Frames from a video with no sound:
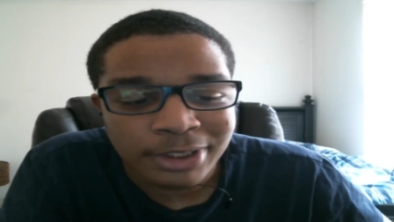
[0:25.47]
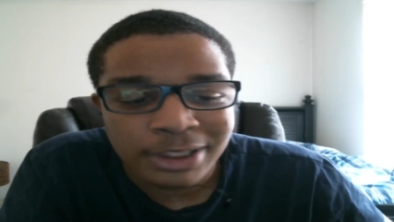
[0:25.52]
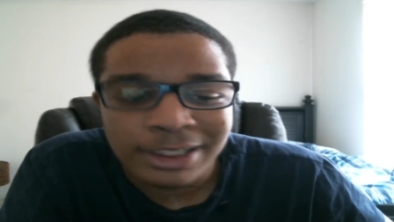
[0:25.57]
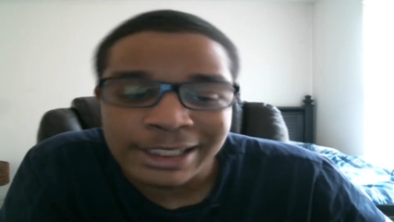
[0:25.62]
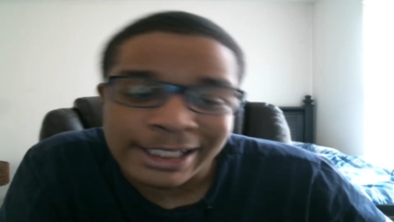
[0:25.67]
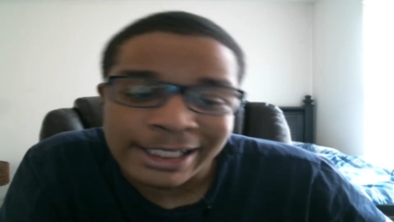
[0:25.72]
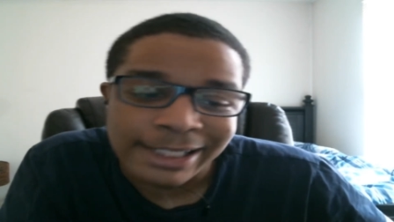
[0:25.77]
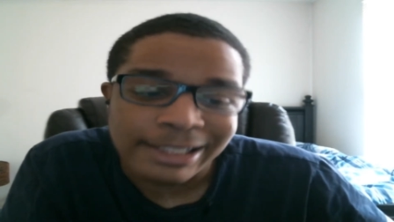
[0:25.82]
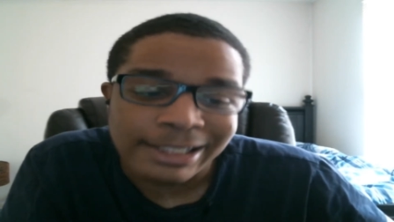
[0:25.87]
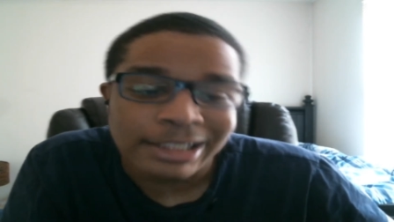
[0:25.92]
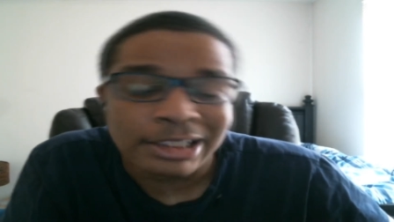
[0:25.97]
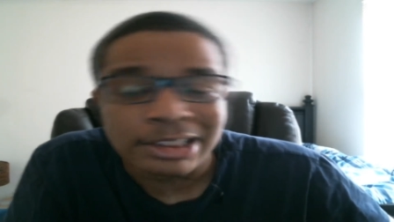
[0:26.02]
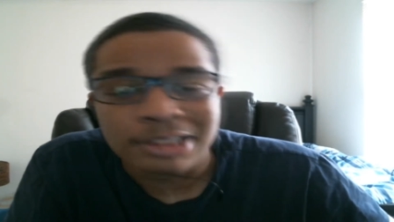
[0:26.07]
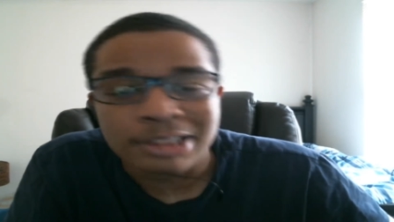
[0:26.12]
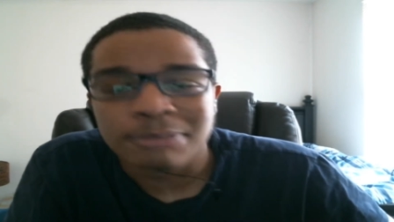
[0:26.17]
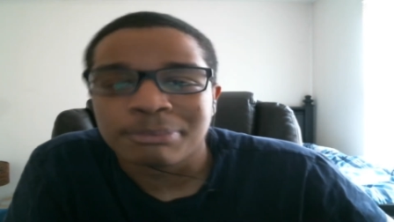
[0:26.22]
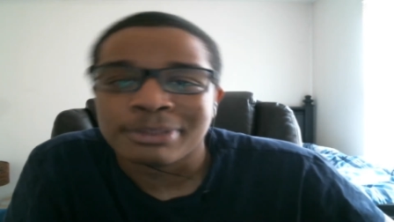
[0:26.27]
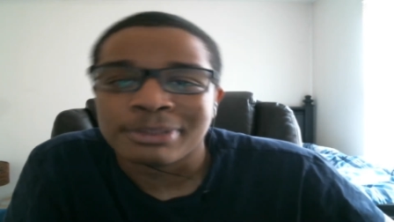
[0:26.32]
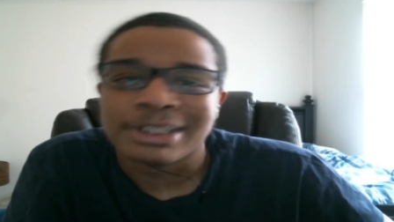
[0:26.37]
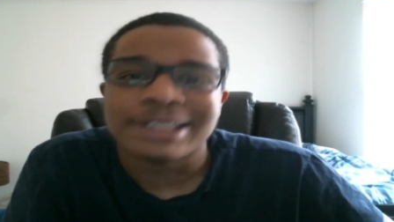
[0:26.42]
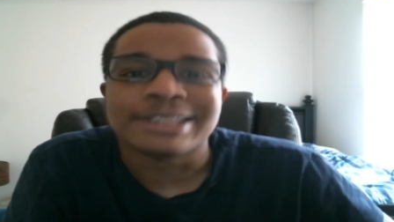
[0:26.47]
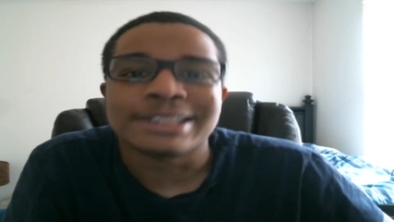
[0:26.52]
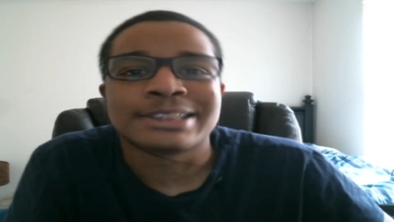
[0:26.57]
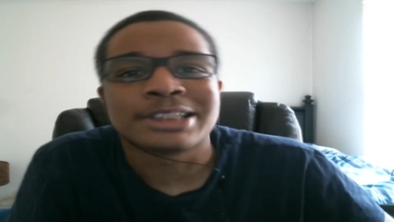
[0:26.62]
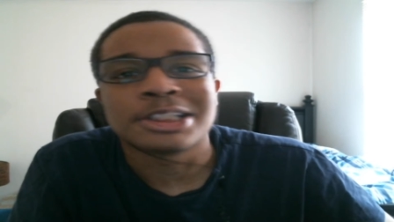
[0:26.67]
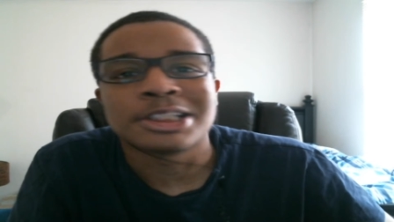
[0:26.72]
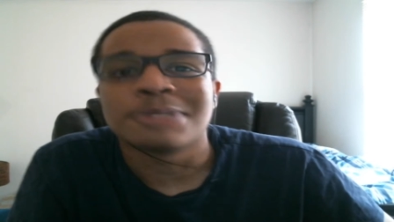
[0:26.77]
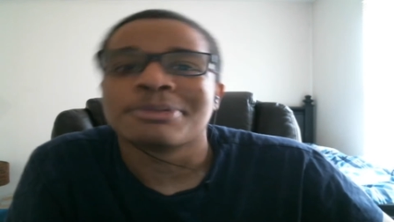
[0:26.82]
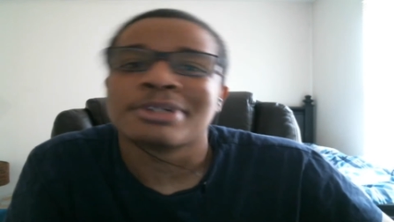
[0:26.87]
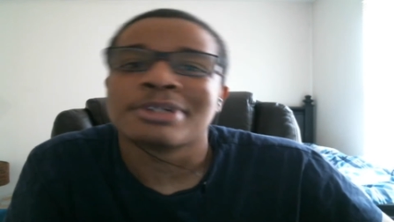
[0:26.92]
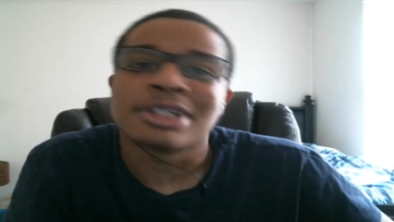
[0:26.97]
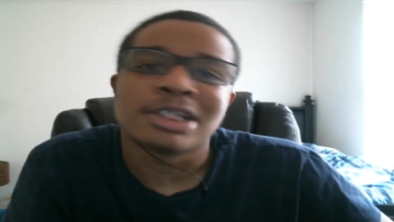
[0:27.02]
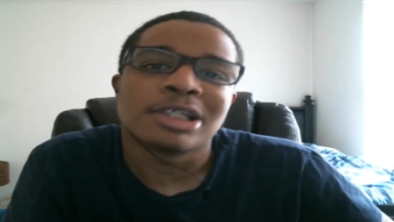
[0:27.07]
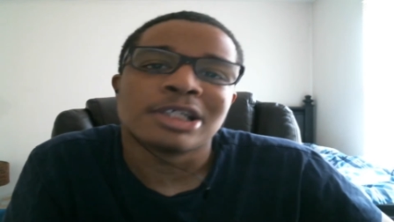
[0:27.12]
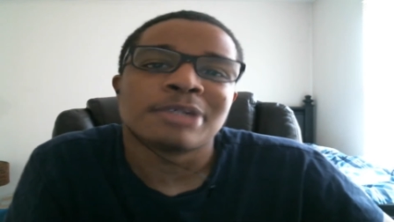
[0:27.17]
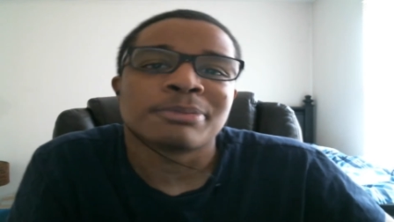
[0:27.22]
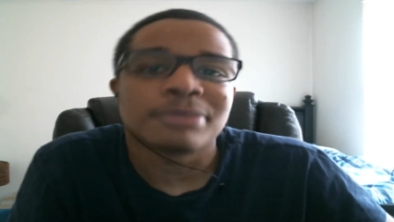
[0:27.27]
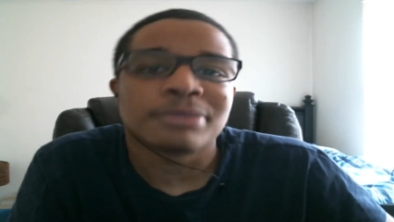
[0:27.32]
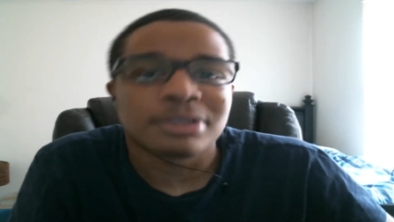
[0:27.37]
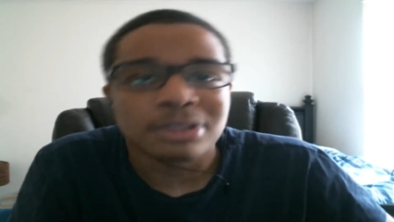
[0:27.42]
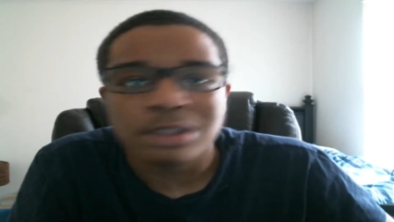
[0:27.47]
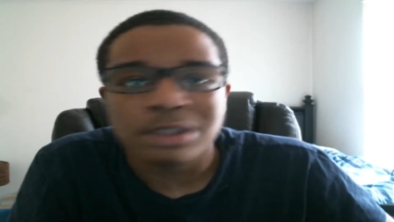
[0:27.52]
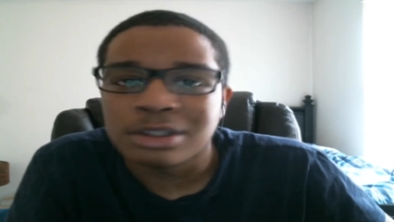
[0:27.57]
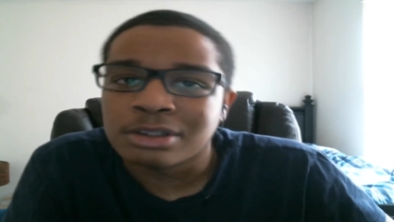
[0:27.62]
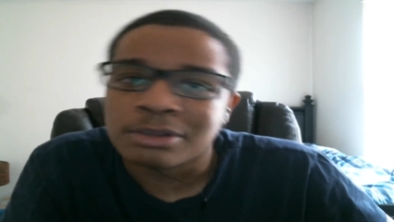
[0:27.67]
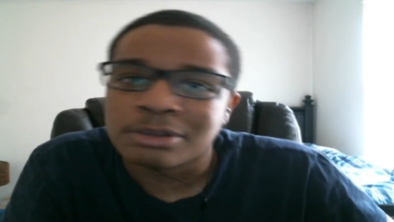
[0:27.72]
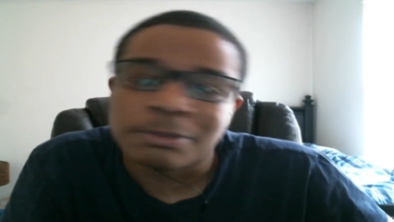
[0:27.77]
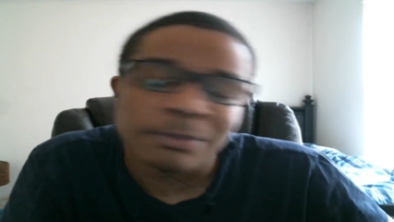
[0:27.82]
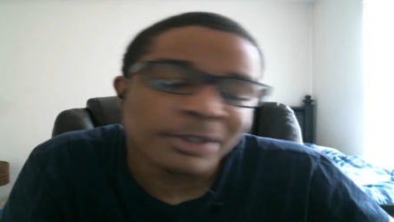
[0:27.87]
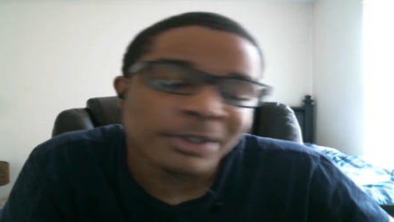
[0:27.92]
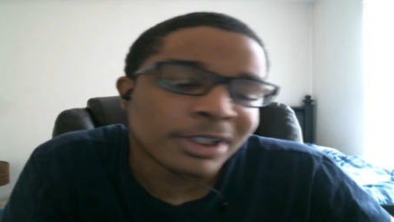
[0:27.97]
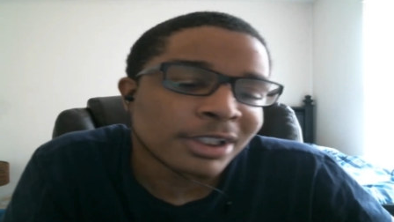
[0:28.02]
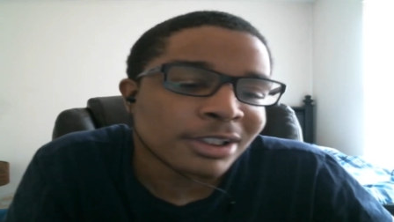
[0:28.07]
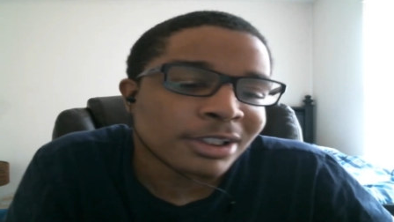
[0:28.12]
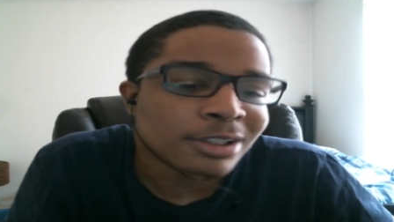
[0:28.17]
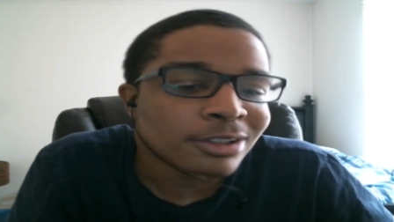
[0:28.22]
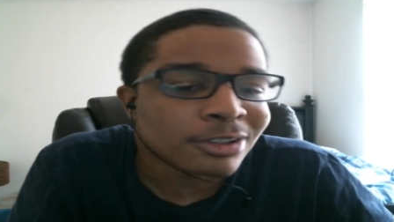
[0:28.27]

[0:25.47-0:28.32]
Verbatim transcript: Like it up, man. Sub it up, you know, man.